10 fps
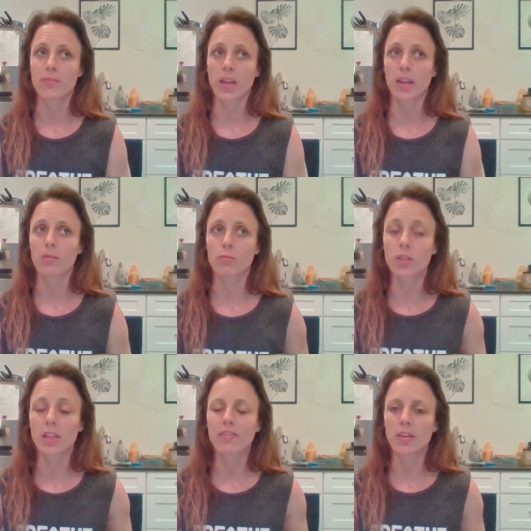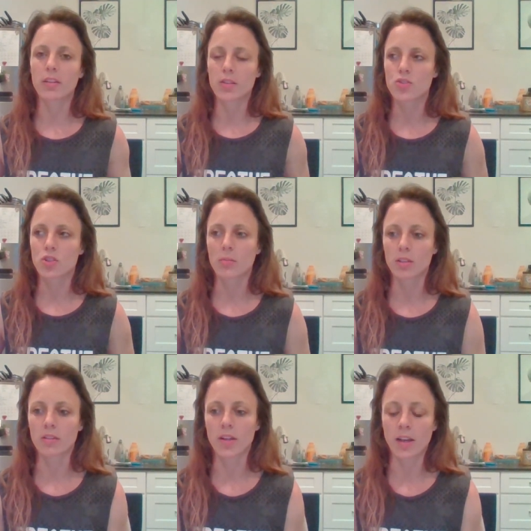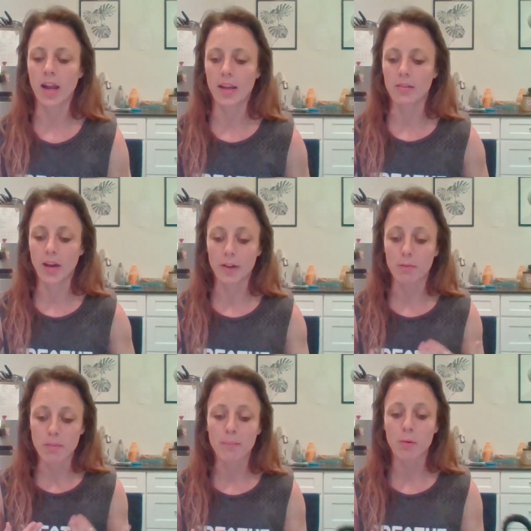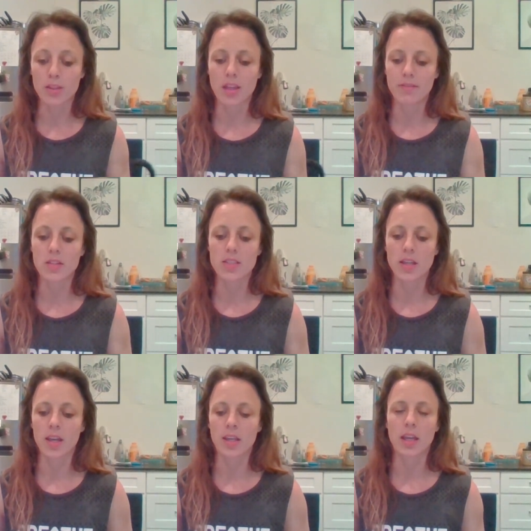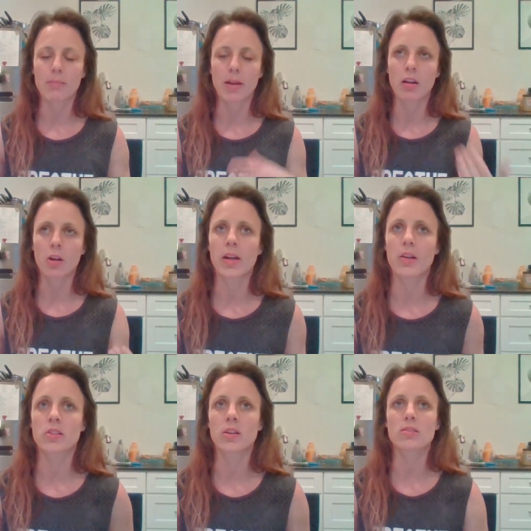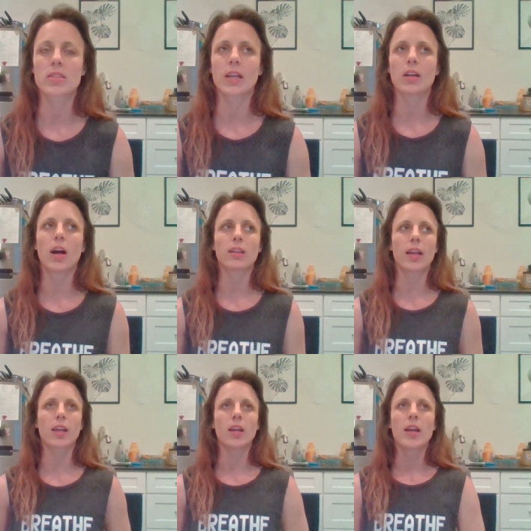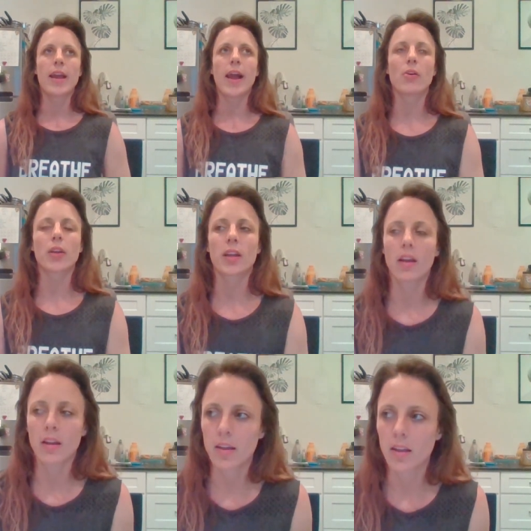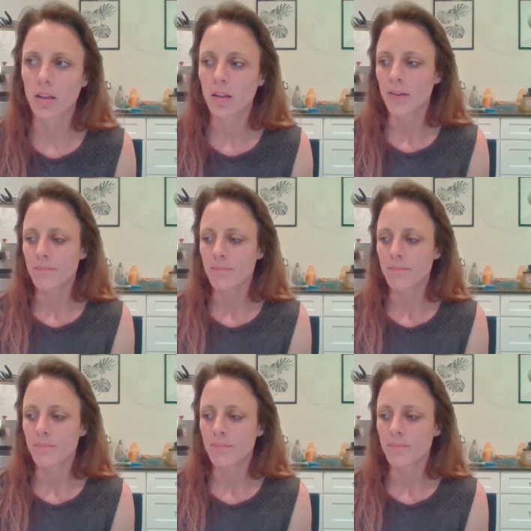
like really feeling the trauma of it, and I I remember what that feels like, and like my heart went out to her, and I was like, God, like how can I